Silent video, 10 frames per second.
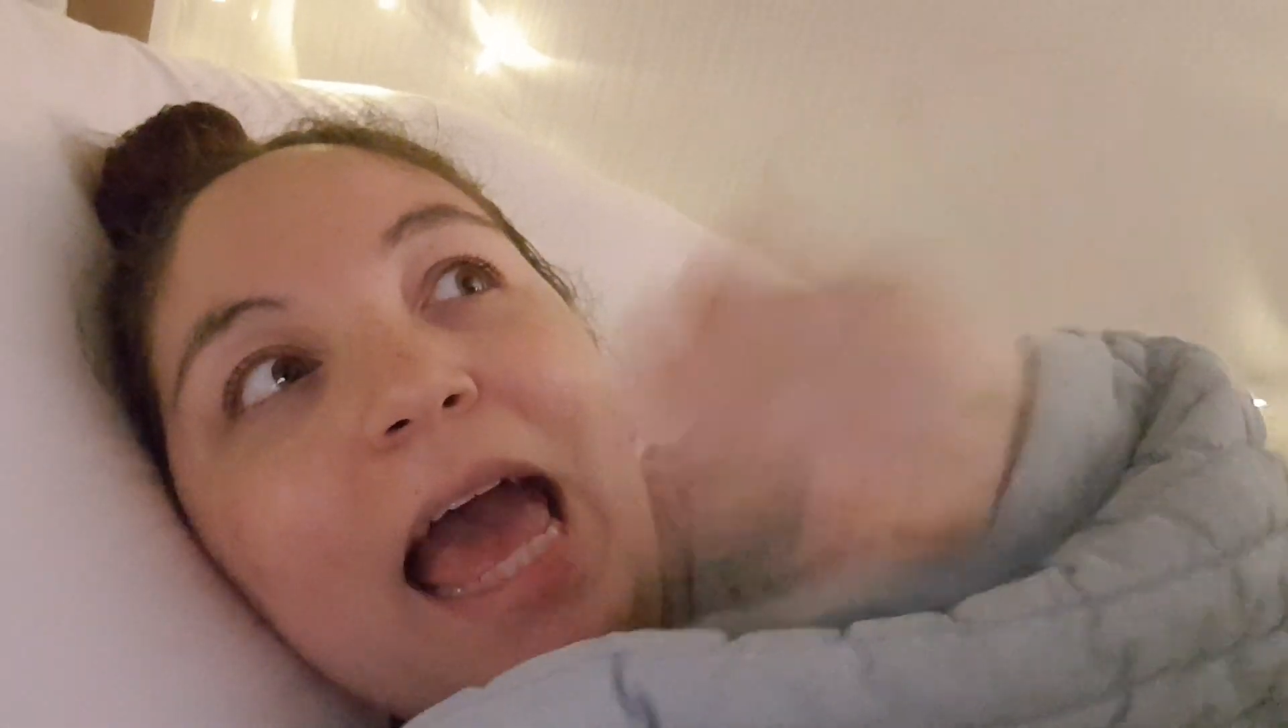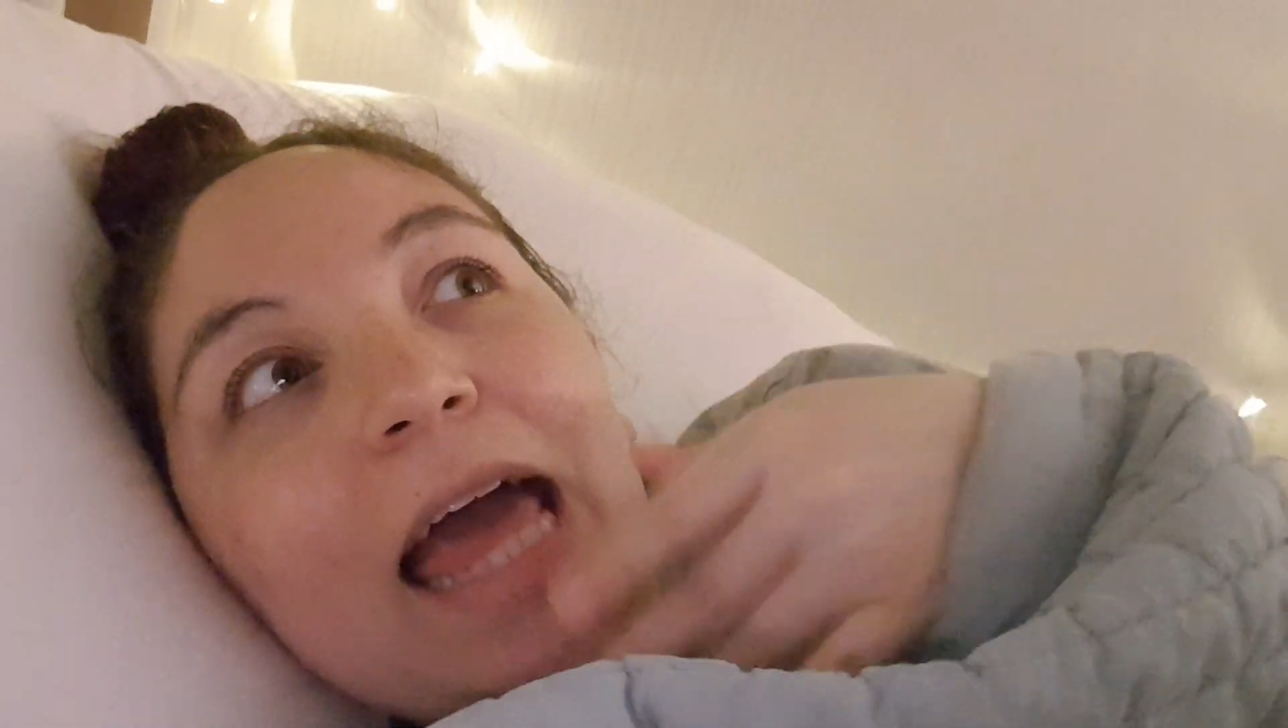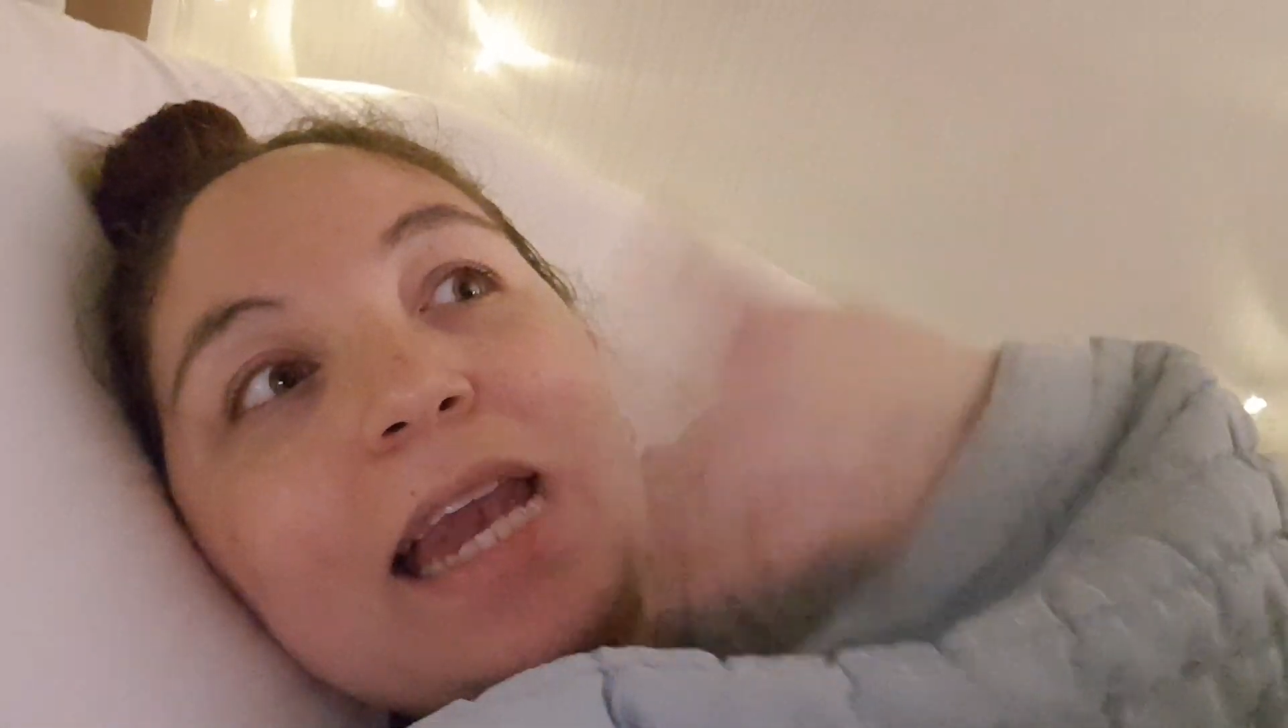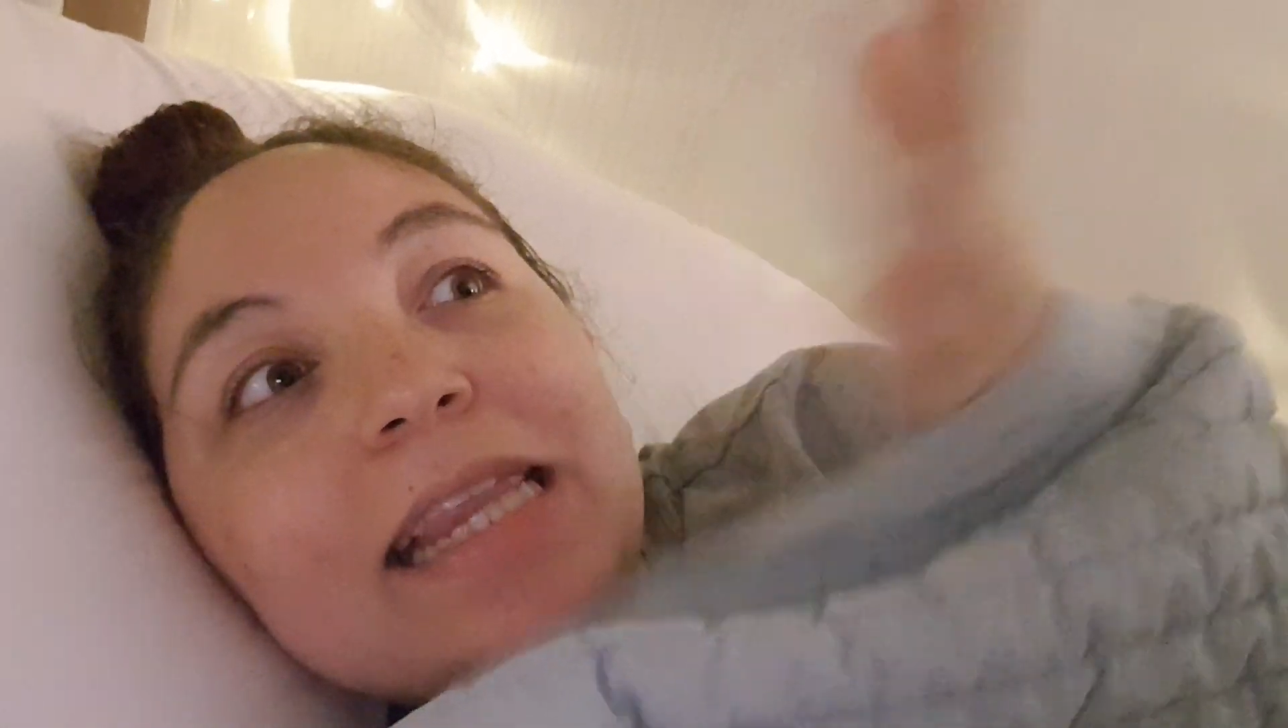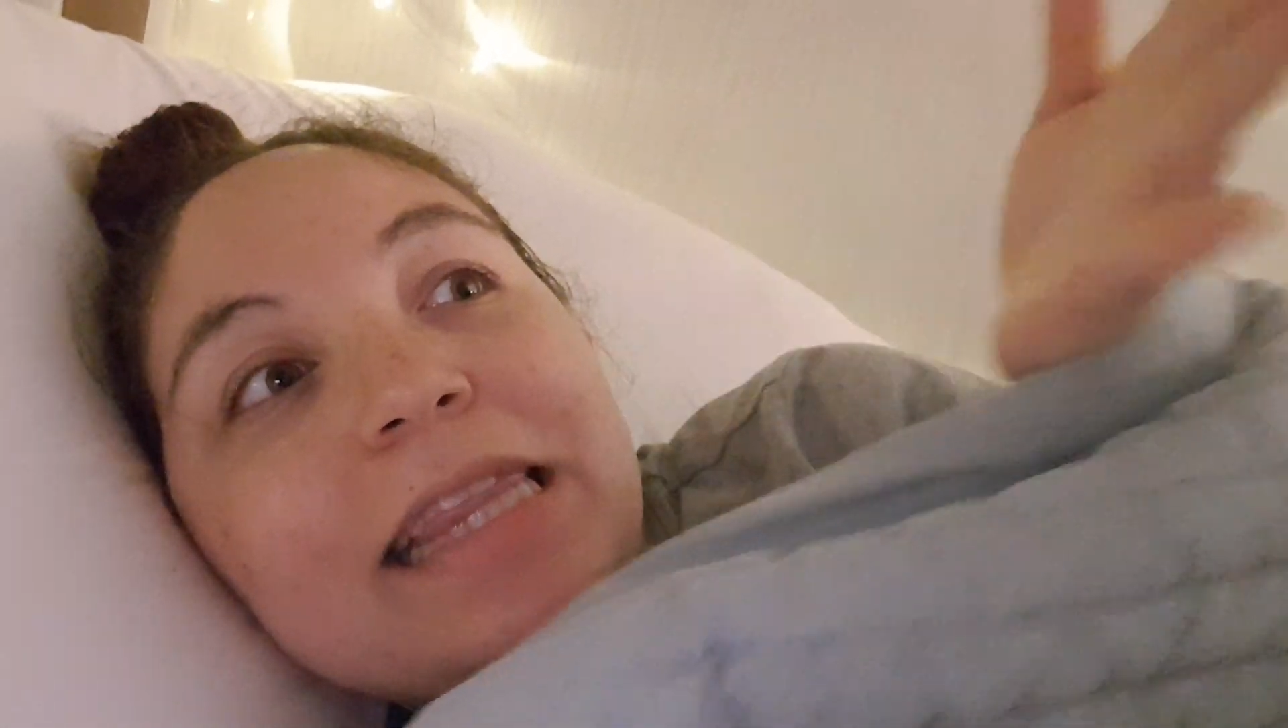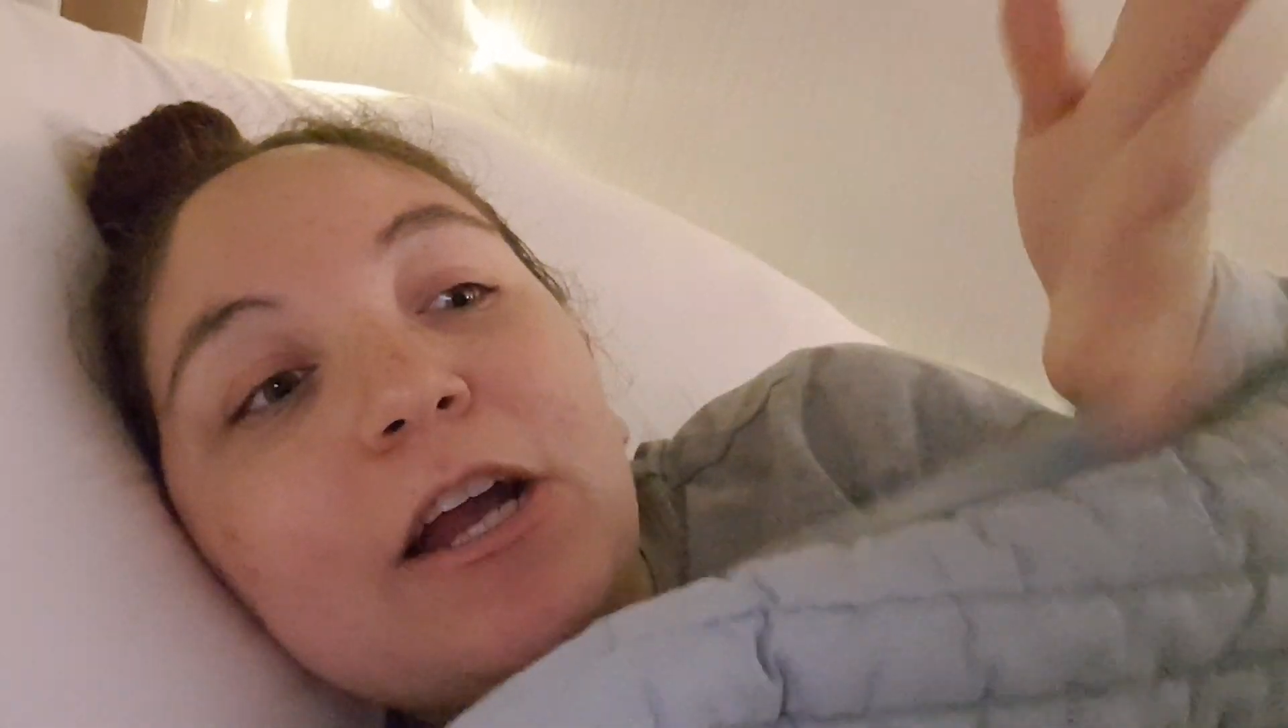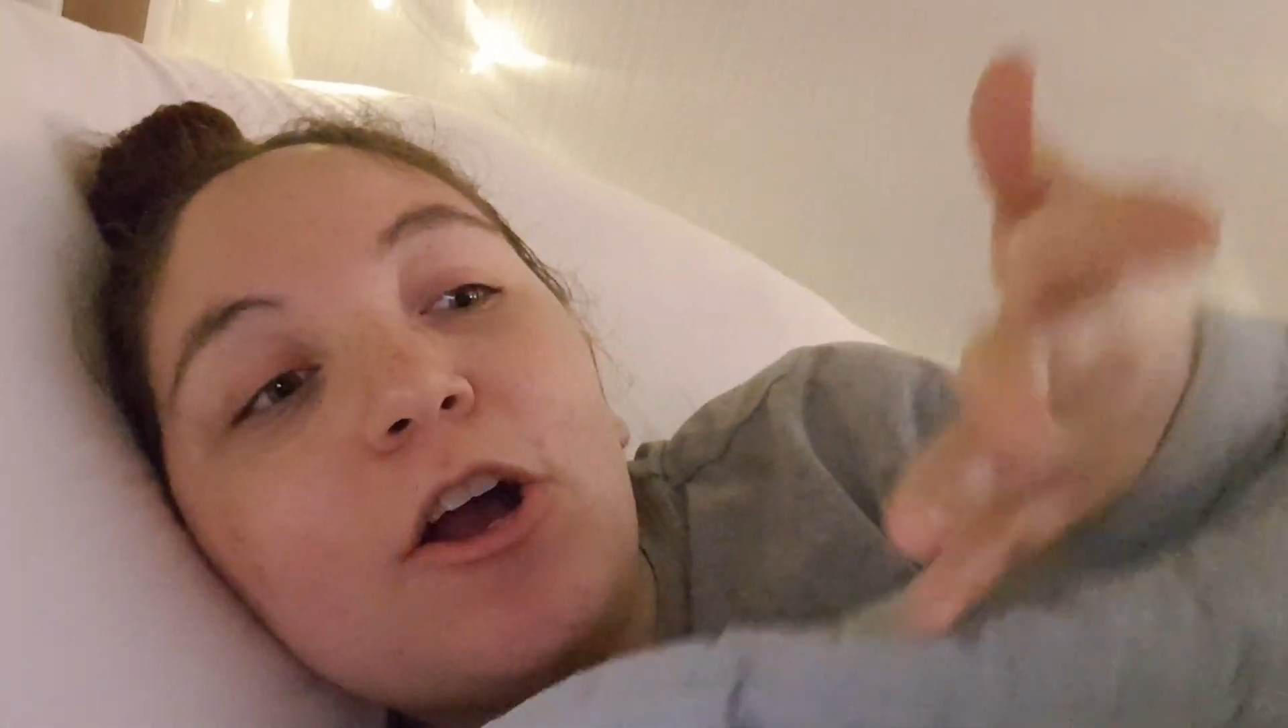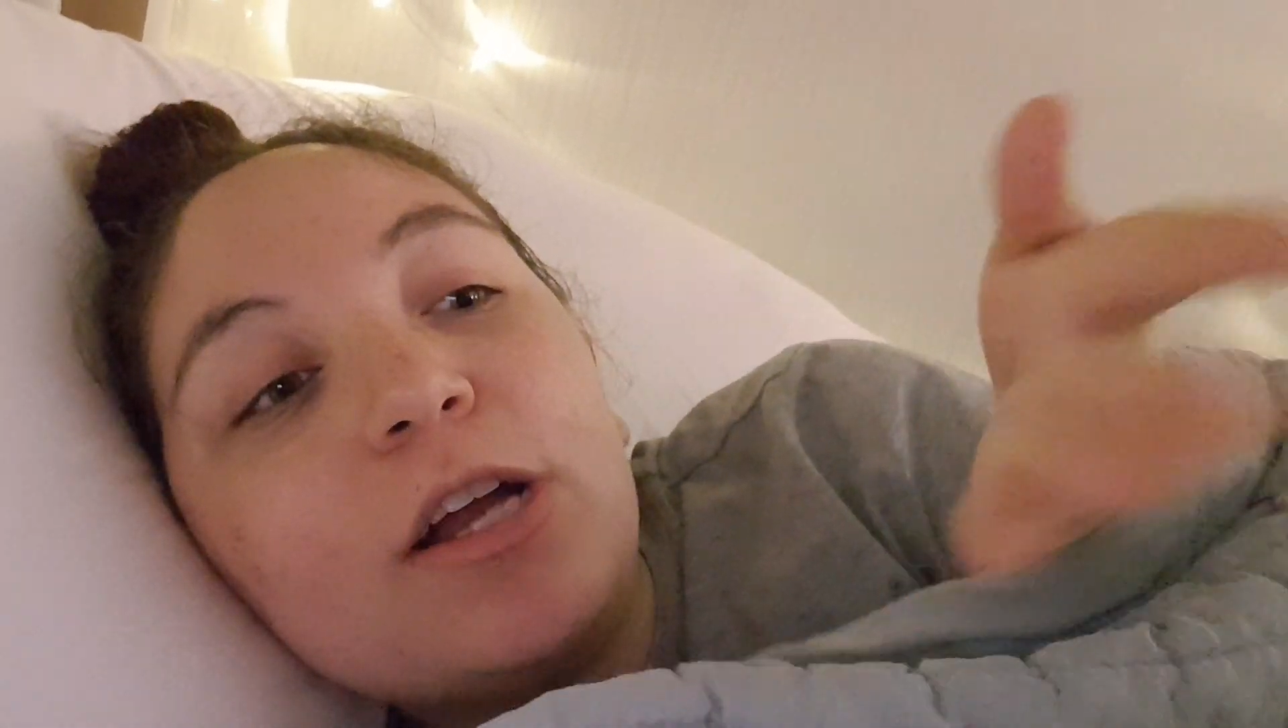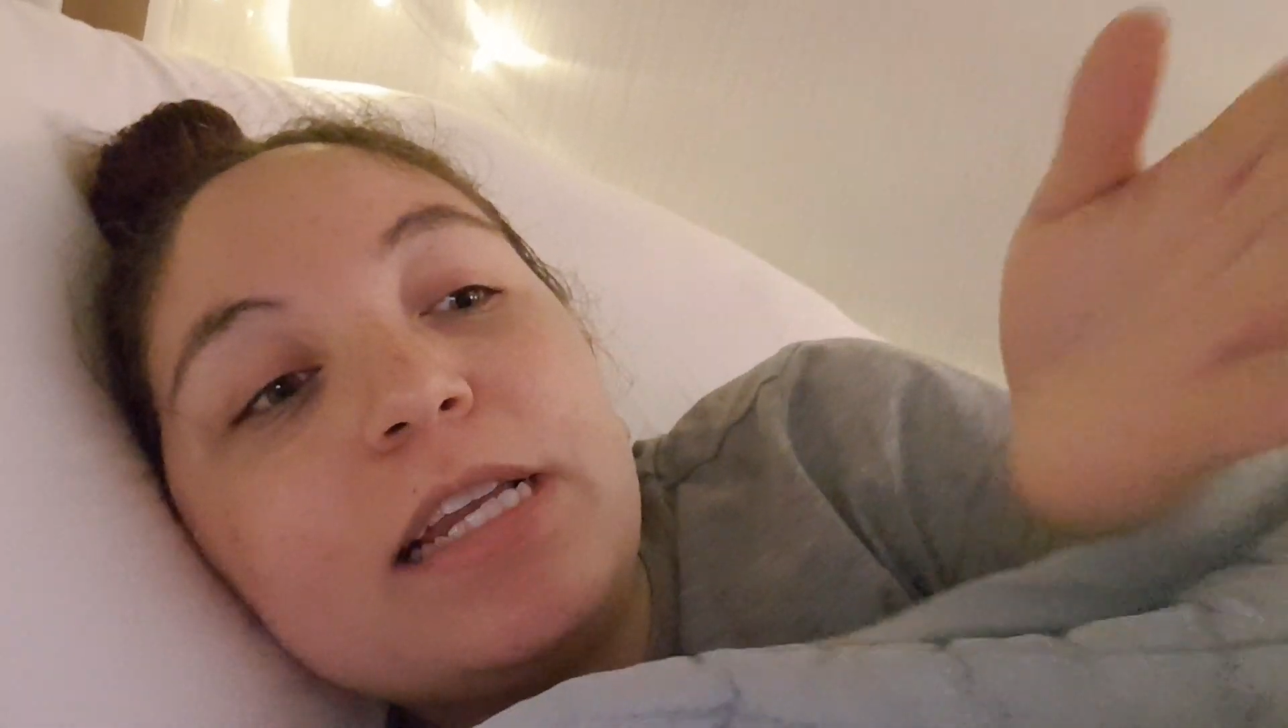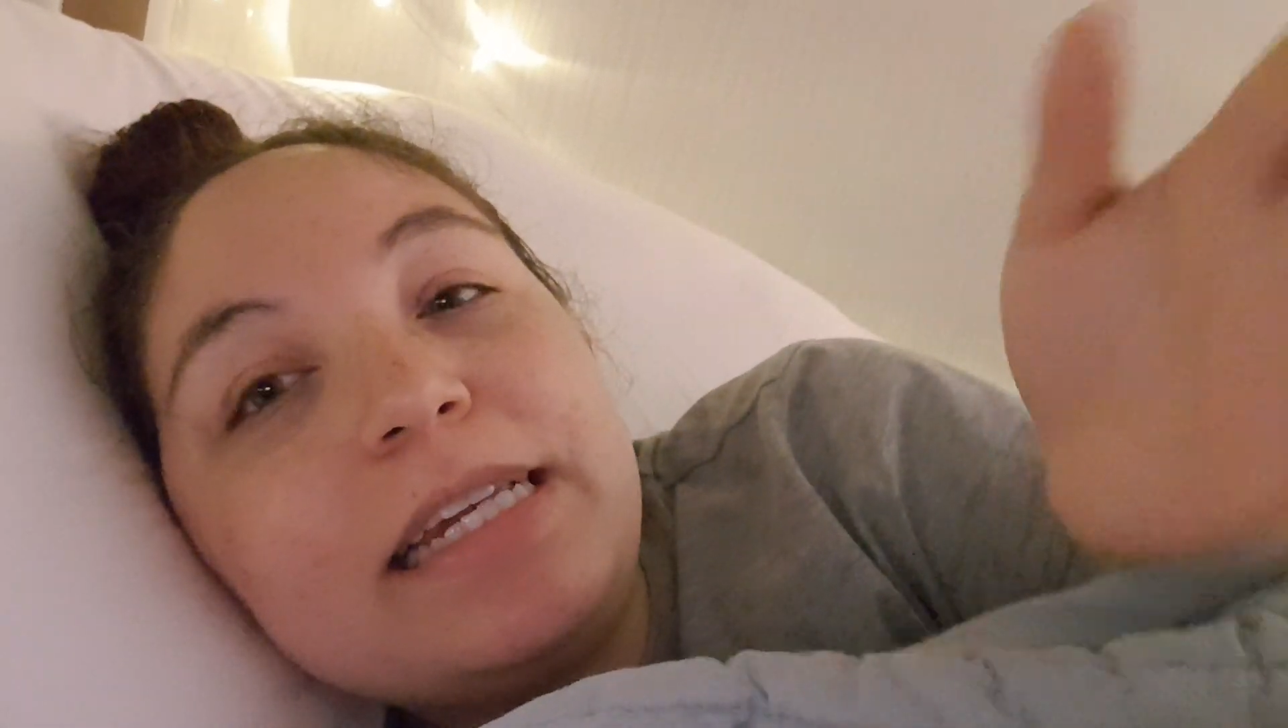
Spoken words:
and their